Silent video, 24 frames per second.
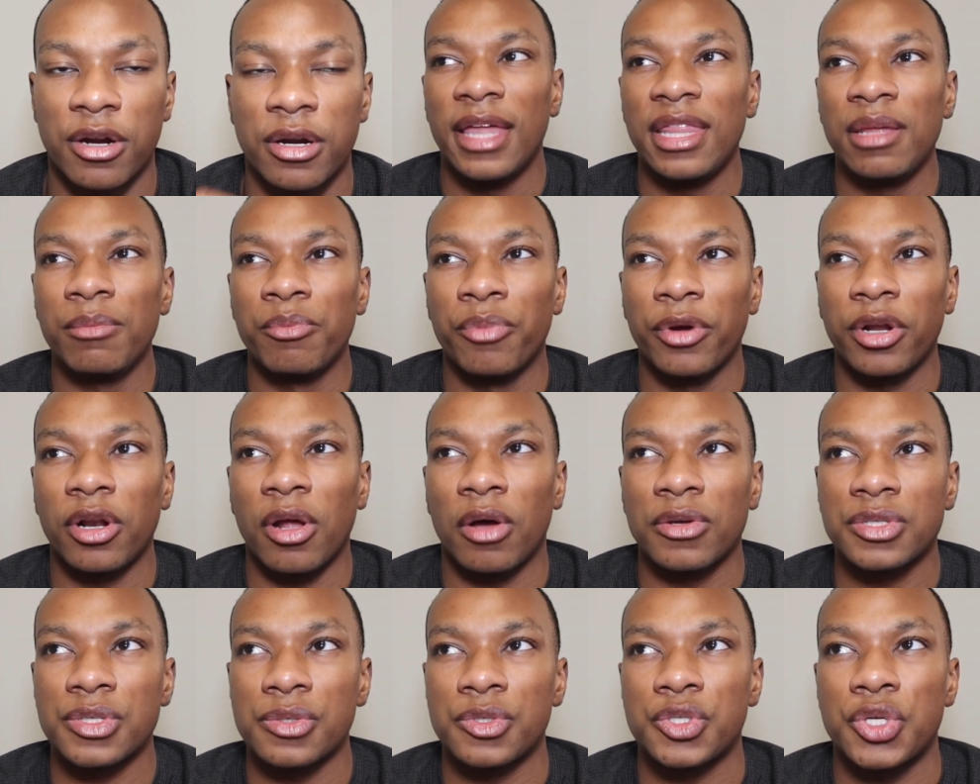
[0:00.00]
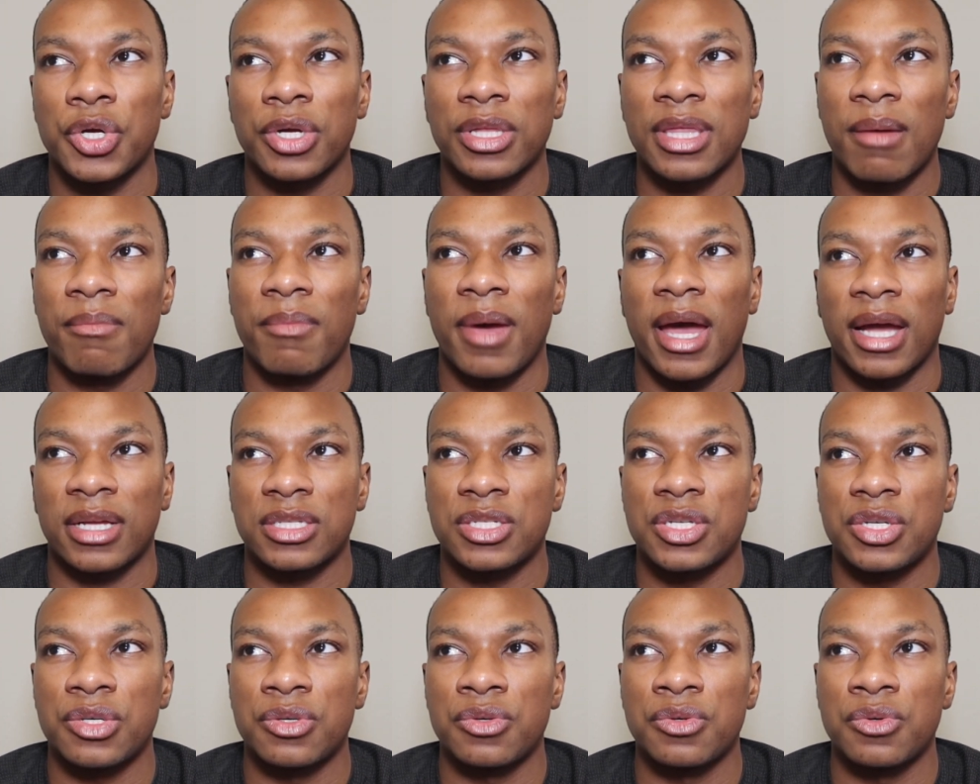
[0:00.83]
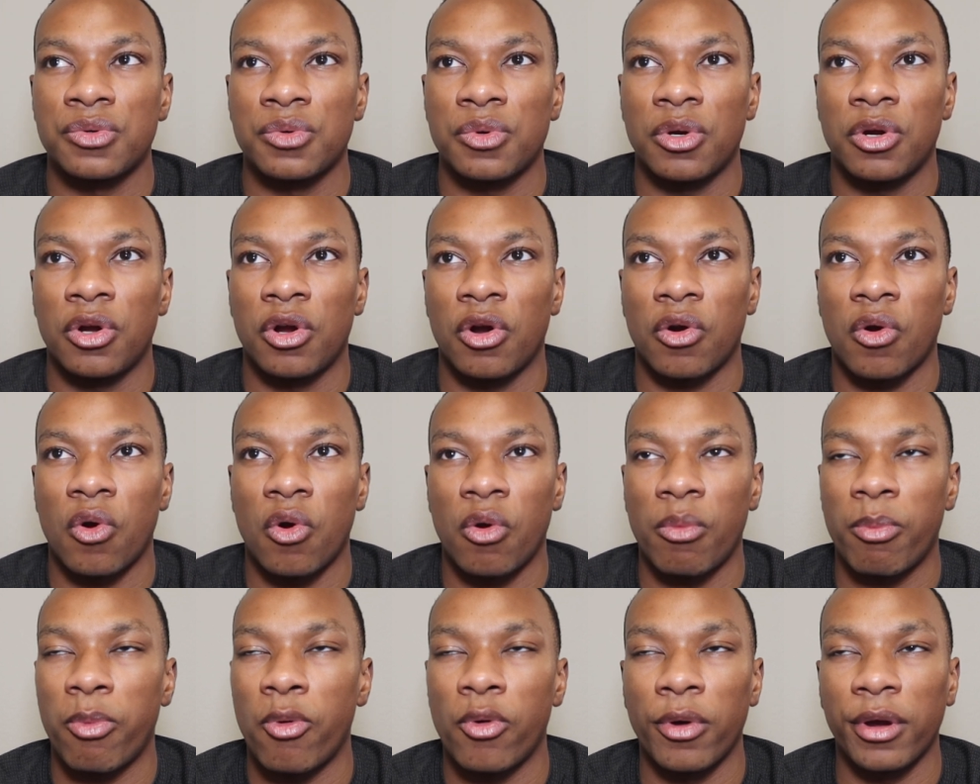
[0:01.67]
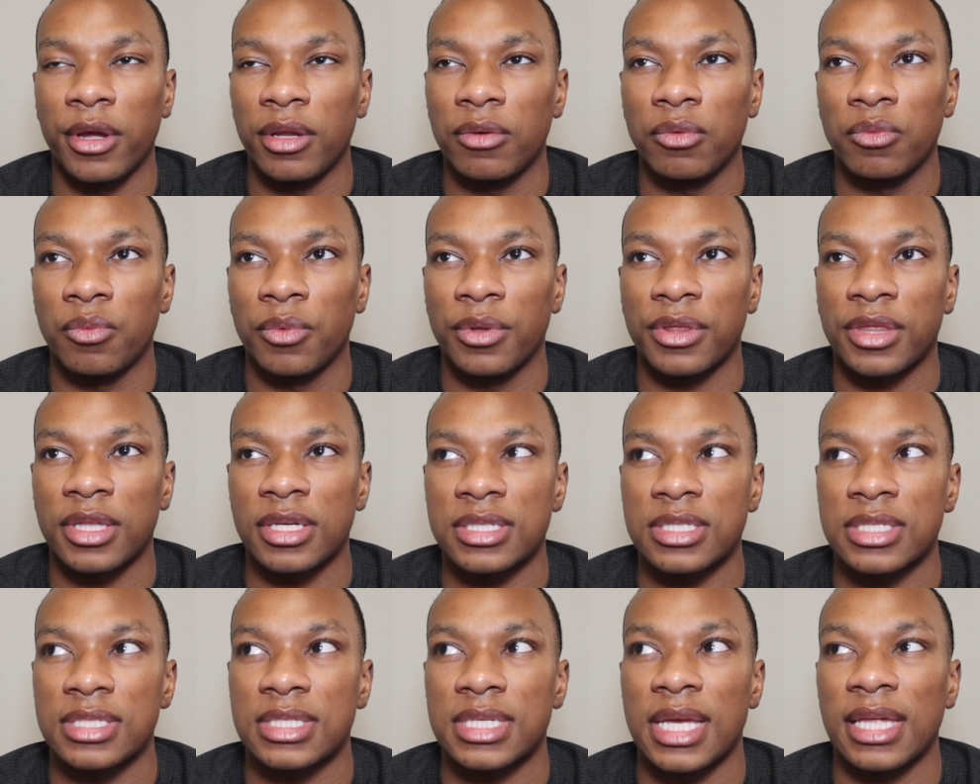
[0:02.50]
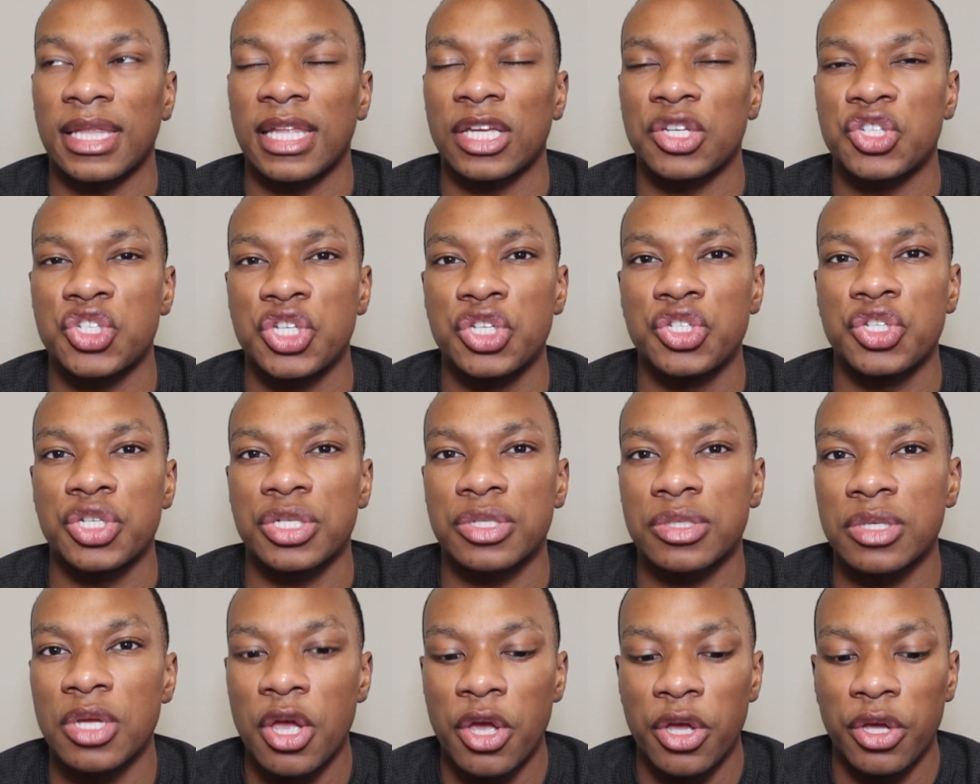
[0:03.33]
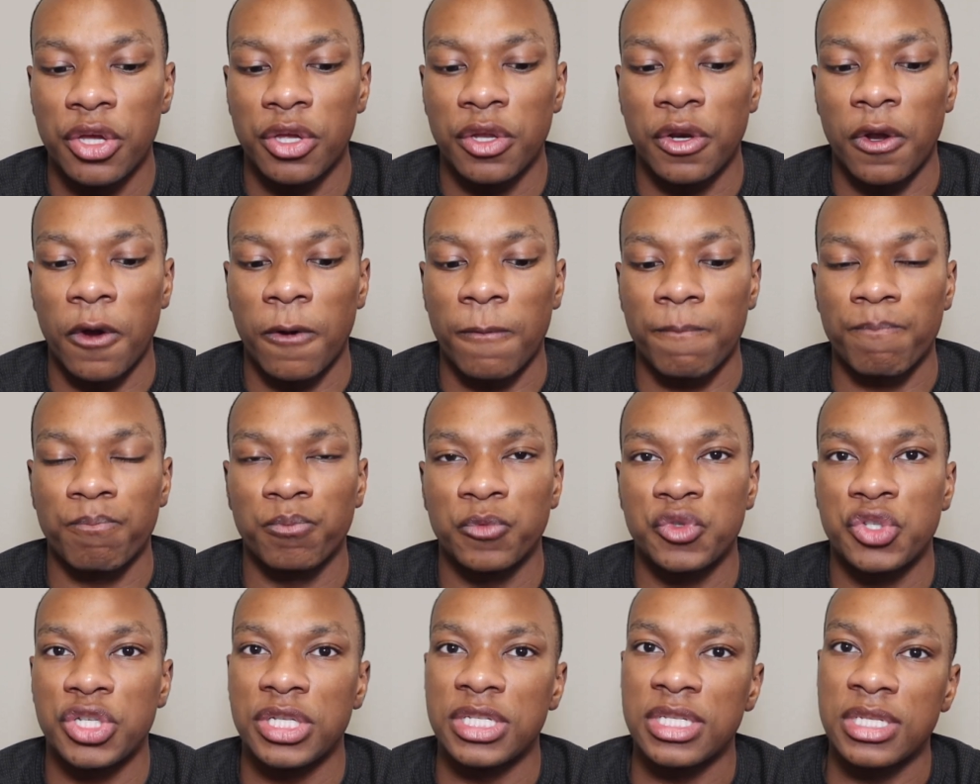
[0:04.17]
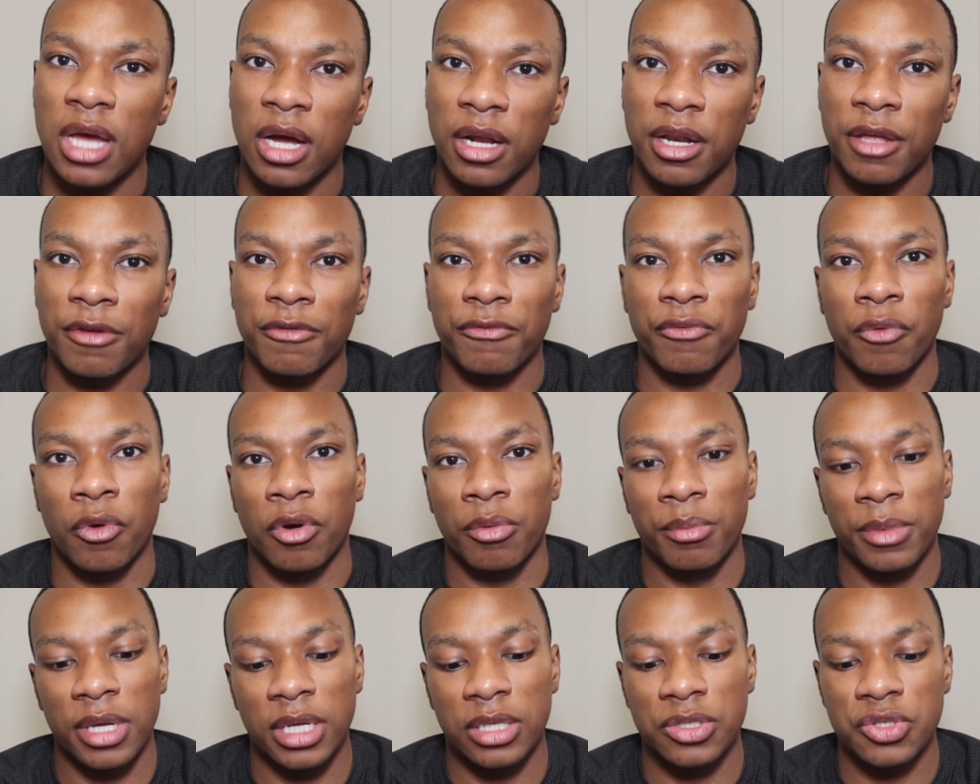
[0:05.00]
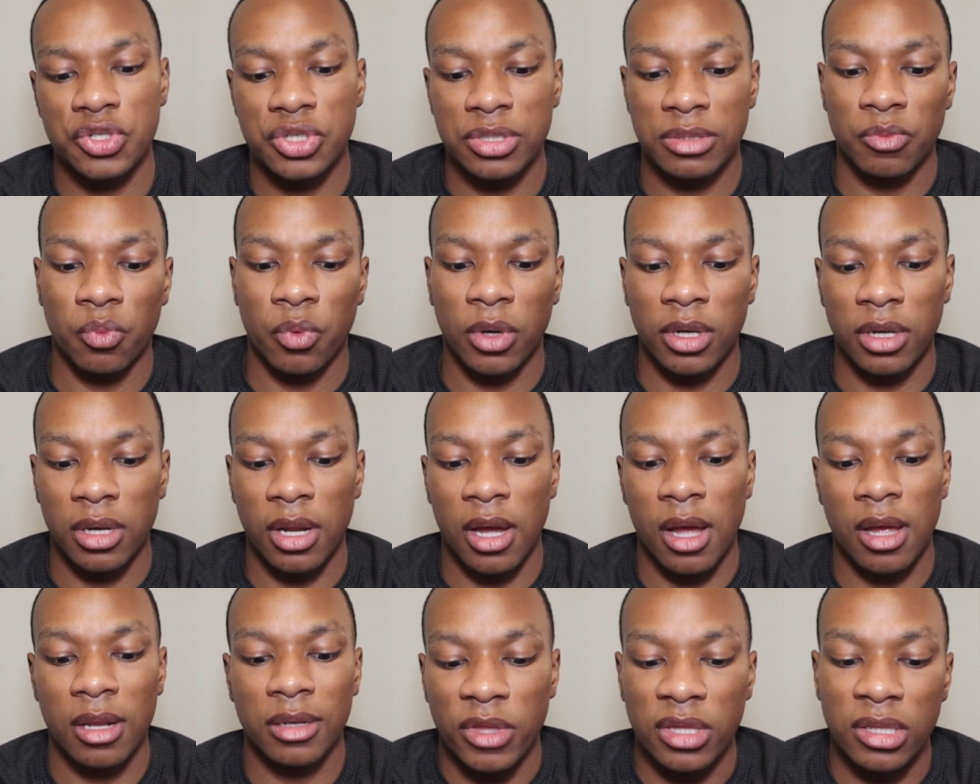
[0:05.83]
And then Britt also took that back to her whole point with this and saying like she just, you know, she's gunning for me and whatnot.